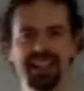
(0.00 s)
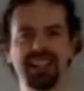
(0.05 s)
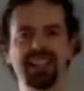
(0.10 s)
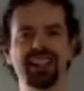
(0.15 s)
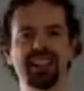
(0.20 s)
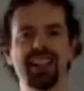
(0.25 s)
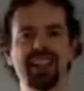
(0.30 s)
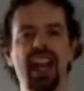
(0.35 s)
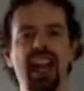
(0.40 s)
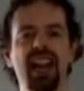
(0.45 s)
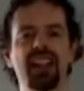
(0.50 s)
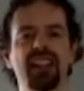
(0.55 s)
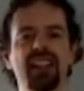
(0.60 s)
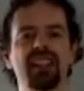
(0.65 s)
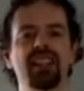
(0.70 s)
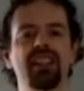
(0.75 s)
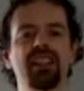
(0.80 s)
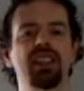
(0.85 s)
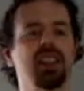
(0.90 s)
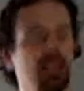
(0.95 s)
the
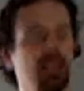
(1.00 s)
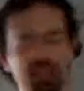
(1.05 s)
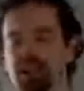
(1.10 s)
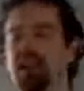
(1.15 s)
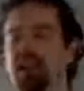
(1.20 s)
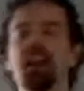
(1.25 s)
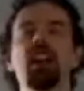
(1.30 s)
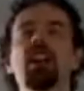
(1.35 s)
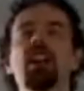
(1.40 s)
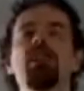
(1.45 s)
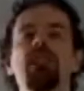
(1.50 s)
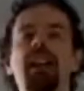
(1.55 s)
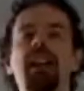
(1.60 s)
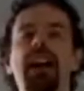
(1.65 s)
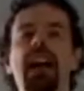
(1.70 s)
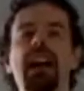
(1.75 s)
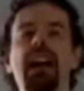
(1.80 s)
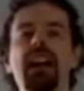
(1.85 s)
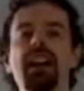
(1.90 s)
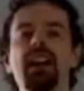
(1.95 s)
zest
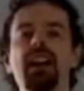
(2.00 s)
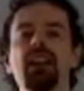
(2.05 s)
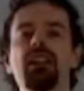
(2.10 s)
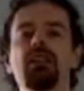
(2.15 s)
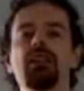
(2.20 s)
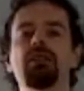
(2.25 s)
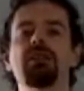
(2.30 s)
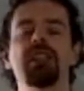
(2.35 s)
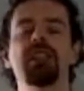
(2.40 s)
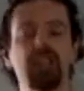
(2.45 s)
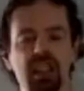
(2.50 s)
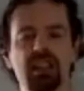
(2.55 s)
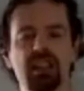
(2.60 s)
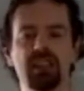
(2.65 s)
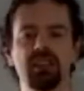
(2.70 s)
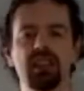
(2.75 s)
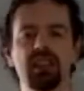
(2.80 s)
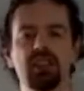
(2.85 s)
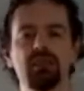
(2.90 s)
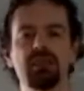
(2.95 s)
around.
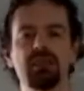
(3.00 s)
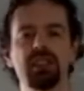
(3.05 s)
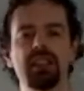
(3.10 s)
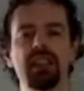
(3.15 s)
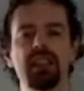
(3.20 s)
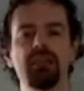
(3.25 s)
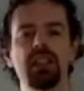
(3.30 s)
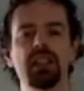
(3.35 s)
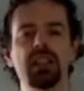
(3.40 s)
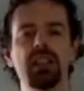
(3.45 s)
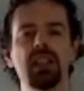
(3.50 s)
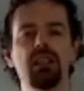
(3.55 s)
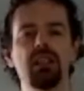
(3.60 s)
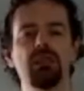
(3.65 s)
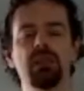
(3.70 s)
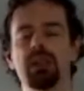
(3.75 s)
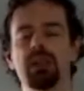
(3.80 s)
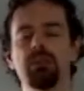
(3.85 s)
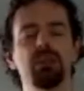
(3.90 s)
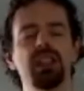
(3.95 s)
No one's ever
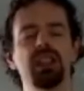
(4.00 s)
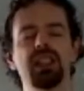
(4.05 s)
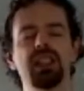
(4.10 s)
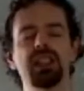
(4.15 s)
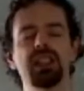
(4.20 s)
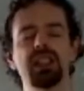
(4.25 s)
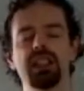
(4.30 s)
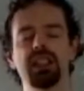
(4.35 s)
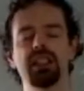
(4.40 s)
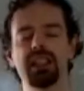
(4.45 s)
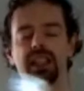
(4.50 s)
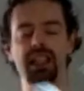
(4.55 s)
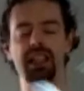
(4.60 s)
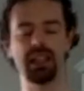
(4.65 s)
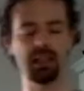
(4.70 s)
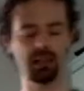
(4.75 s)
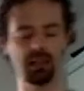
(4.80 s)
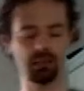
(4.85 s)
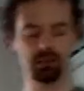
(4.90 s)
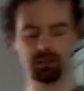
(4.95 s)
gonna bring you
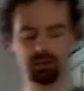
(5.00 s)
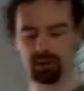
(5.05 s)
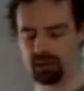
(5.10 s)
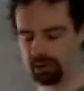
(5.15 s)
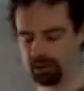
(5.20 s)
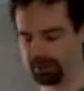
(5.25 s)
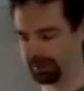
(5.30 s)
down.